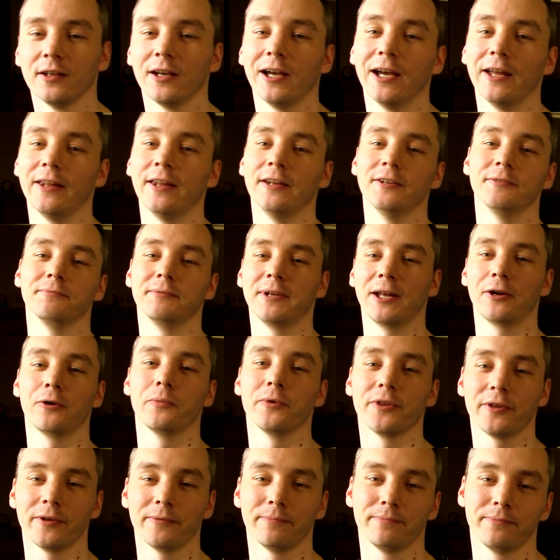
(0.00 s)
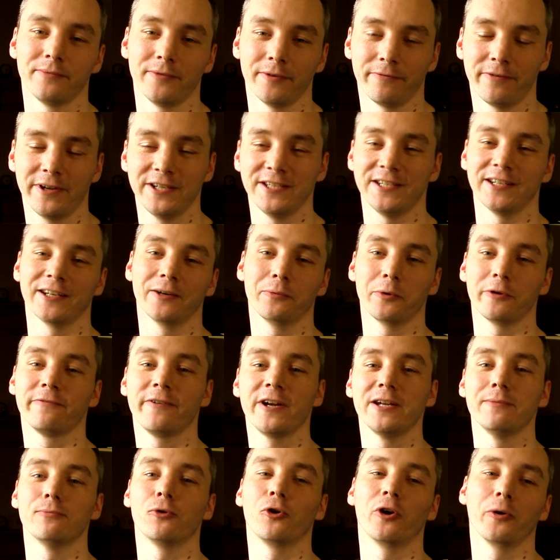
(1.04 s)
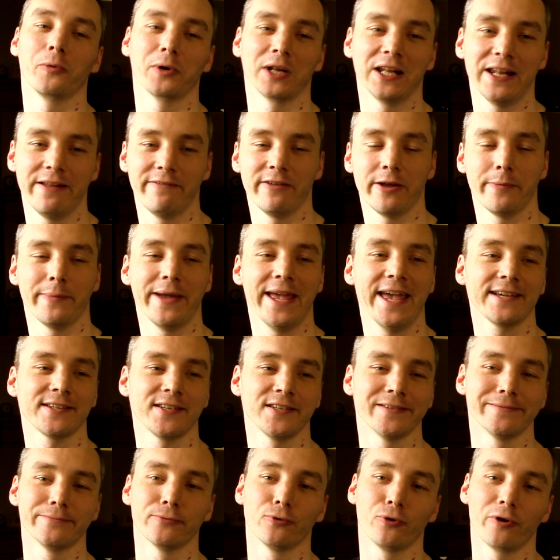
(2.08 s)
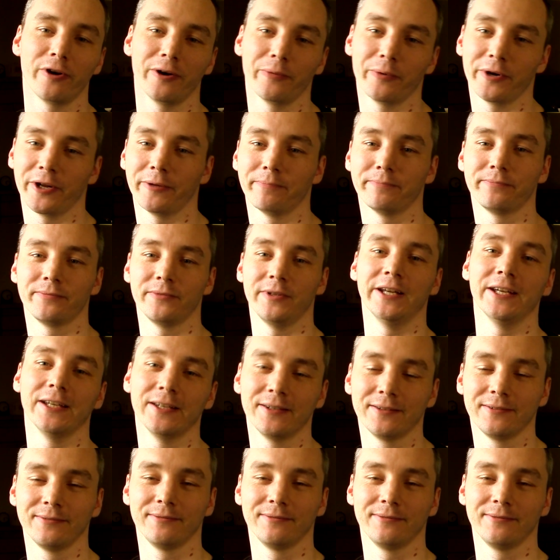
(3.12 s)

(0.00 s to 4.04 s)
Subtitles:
And then get on with the fighting. I want to fight more, I want to level up my hexes more, I want to